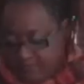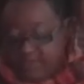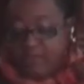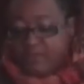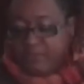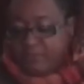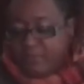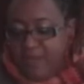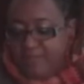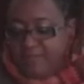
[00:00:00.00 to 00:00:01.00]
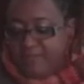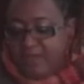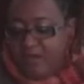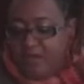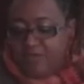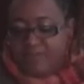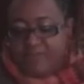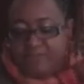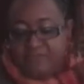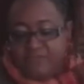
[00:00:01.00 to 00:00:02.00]
Okay, the problem is not always
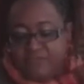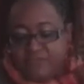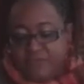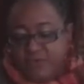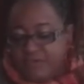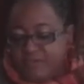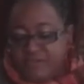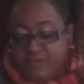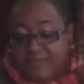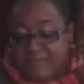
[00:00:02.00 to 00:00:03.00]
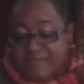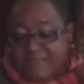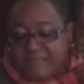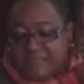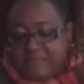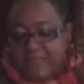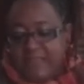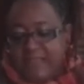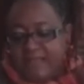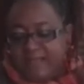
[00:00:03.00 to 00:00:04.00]
that food stores don't exist,
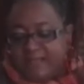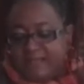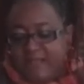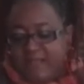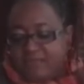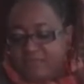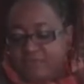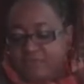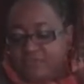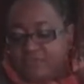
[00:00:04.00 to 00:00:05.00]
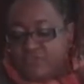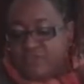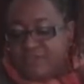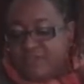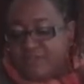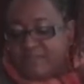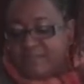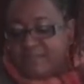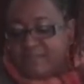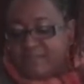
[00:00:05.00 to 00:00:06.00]
it is that the food stores don't
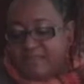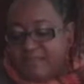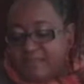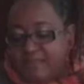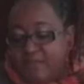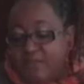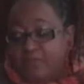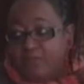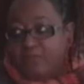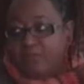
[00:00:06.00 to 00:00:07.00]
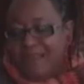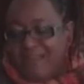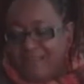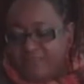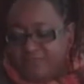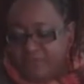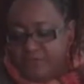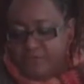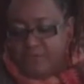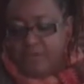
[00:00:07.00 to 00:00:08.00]
exist that sell the right
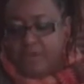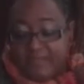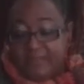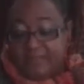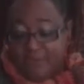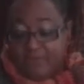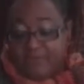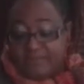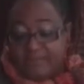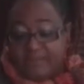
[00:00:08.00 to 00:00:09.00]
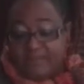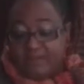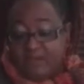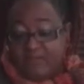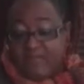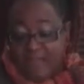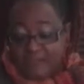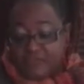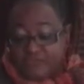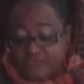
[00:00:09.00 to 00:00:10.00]
food, because the focus is less on the
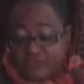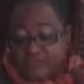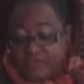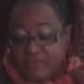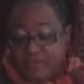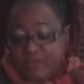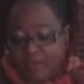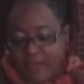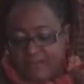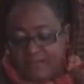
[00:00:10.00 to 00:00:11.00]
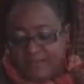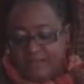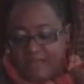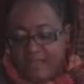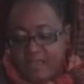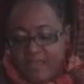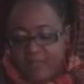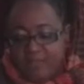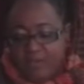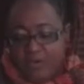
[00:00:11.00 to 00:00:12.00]
actual structural inequalities
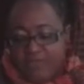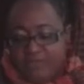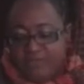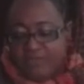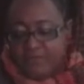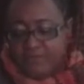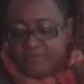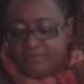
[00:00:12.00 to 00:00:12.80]
and more on the food.